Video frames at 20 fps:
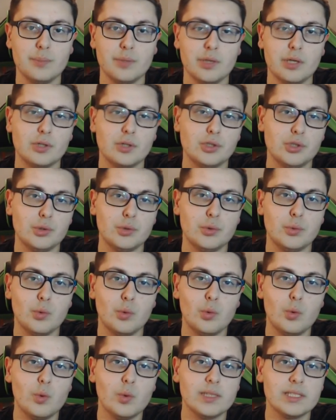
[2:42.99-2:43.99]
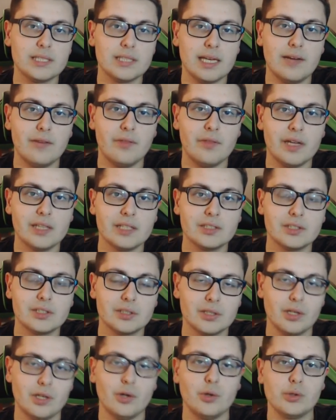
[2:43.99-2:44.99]
because you always have that
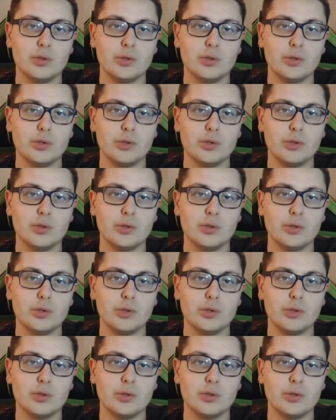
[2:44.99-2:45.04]
slow,